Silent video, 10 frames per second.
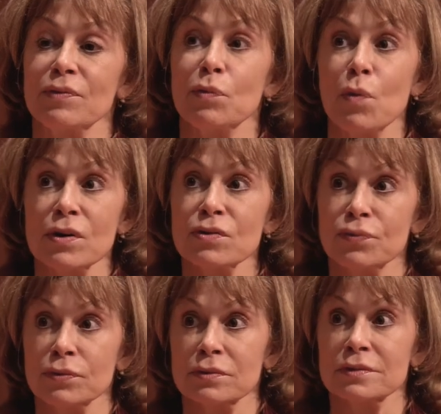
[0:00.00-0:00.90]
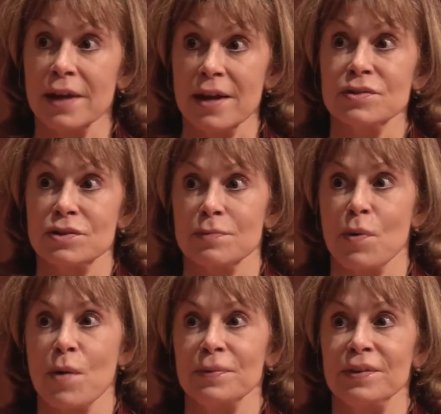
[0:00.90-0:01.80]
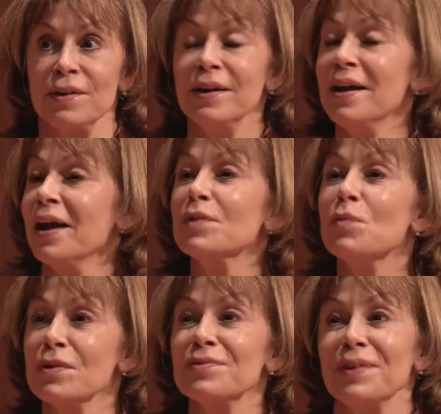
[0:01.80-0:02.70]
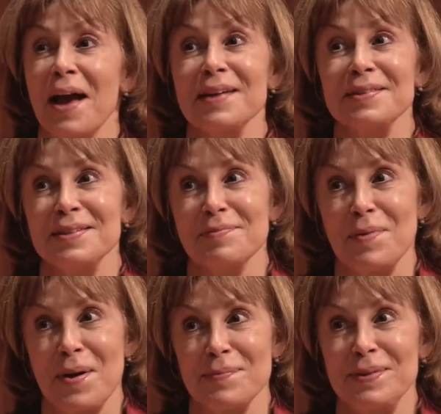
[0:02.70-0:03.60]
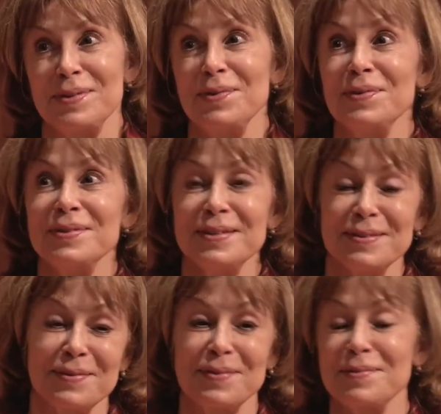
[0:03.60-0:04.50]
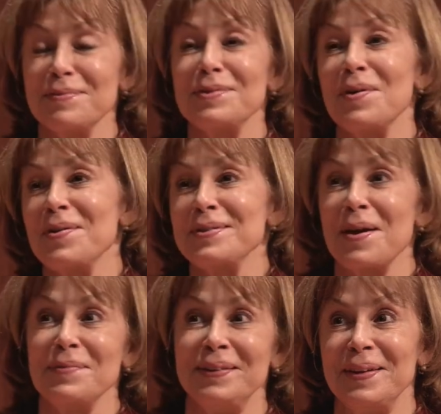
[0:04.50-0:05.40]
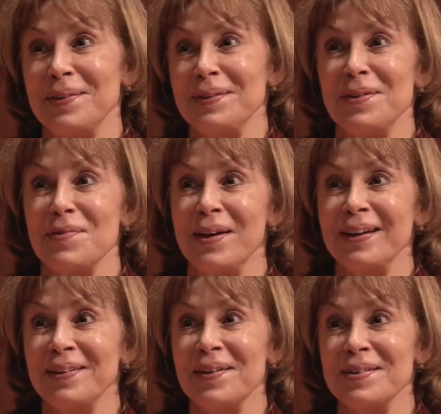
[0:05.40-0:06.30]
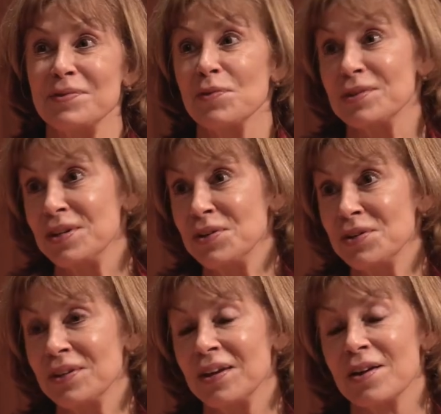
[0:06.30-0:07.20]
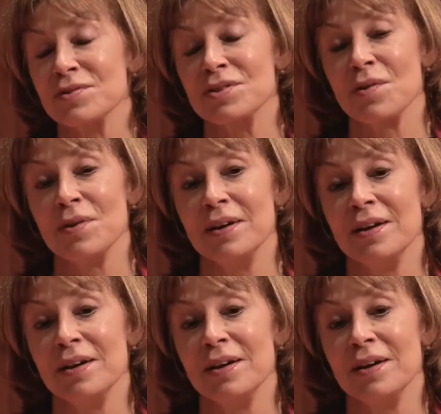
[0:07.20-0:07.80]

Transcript: have a wonderful dance department there and a wonderful acting department. So you'd see sometimes some stars come in and out that you recognize who were teaching there. So,